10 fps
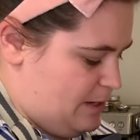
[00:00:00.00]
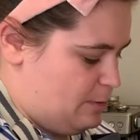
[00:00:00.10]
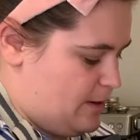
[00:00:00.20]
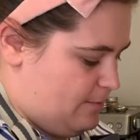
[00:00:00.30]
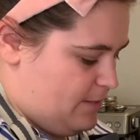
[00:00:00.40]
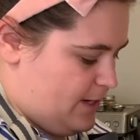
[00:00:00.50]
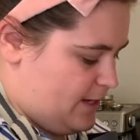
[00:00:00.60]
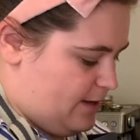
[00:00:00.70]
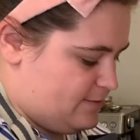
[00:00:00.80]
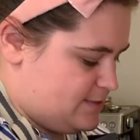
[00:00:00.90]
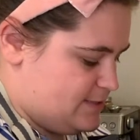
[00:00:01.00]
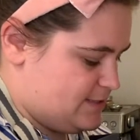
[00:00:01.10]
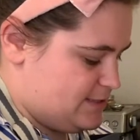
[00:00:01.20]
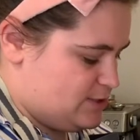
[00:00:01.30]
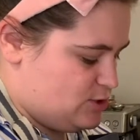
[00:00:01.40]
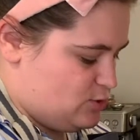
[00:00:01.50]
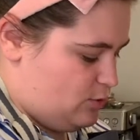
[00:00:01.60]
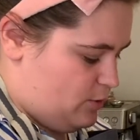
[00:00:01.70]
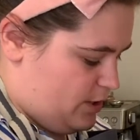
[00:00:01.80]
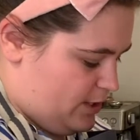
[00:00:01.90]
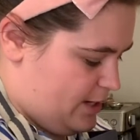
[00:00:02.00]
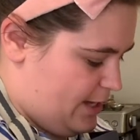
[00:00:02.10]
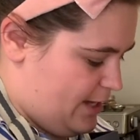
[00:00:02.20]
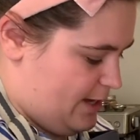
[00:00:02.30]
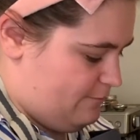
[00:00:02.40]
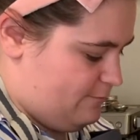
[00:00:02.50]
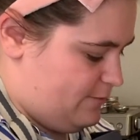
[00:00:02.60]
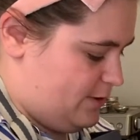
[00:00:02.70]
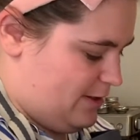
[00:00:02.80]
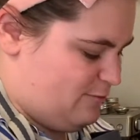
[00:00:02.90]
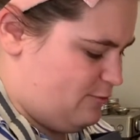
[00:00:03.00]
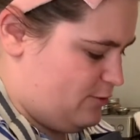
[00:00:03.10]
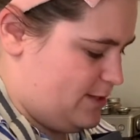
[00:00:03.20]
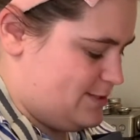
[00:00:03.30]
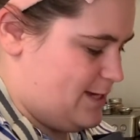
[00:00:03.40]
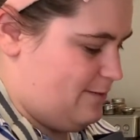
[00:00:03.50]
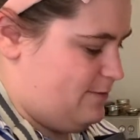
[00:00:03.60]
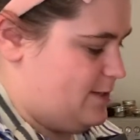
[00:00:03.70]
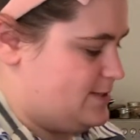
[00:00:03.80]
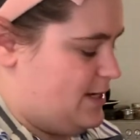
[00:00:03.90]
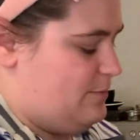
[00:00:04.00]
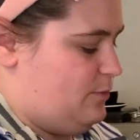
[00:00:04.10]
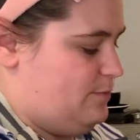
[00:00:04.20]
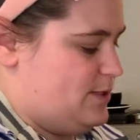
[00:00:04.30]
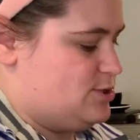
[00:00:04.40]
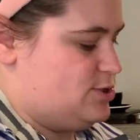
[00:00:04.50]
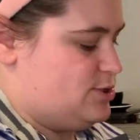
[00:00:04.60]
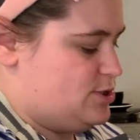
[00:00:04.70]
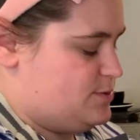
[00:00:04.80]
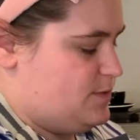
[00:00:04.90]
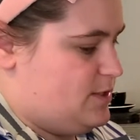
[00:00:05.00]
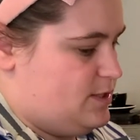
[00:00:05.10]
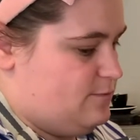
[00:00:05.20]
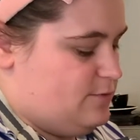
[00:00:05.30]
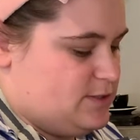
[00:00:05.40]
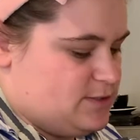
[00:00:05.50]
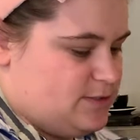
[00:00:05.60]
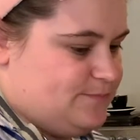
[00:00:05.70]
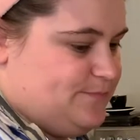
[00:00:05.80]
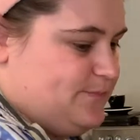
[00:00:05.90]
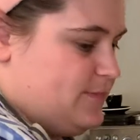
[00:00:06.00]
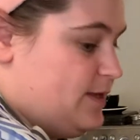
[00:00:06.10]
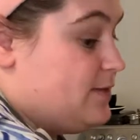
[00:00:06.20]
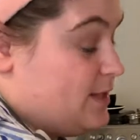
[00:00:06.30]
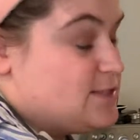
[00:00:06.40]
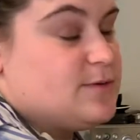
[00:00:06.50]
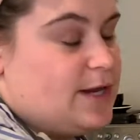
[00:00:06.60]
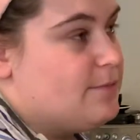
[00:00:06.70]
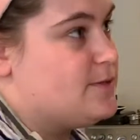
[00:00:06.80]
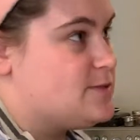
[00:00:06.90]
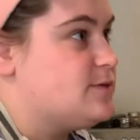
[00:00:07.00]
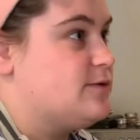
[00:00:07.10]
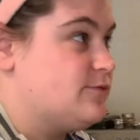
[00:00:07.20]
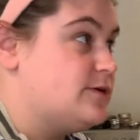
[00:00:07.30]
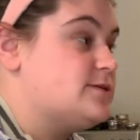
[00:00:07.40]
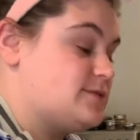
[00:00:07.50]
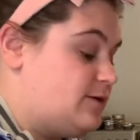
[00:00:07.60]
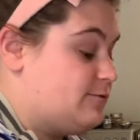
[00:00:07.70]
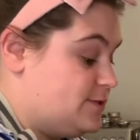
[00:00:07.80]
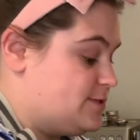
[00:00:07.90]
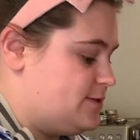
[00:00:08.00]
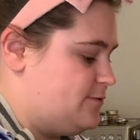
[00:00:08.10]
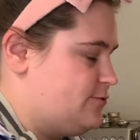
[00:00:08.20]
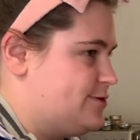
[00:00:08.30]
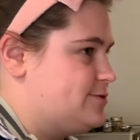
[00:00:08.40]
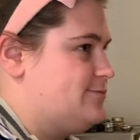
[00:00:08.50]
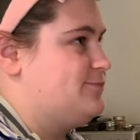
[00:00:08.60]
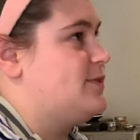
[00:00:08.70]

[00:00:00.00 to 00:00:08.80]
I might have to store half or like freeze half of this apple mixture. Just put it in the freezer. That's what happens when you freeze. I'll freeze it in the freezer.